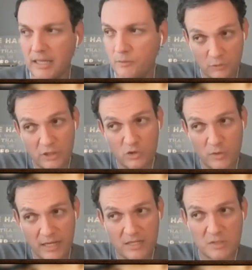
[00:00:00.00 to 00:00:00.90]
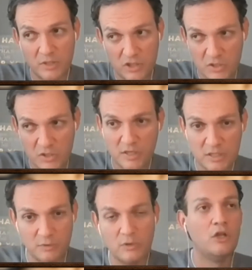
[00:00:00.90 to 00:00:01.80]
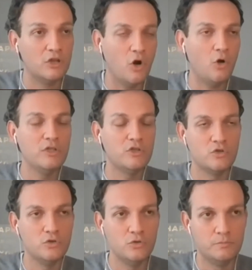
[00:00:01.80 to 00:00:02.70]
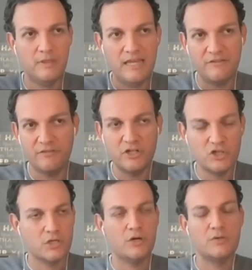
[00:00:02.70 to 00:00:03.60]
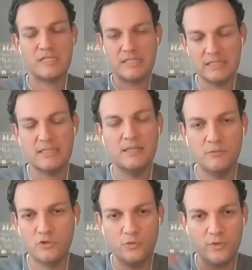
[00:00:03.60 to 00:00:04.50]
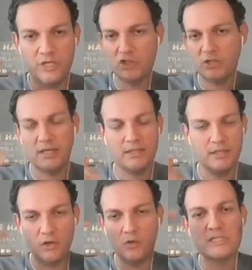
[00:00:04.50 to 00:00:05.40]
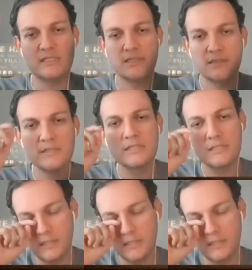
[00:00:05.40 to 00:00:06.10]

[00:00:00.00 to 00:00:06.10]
and we're trying as much as possible not only to leverage our system to reach the gold standards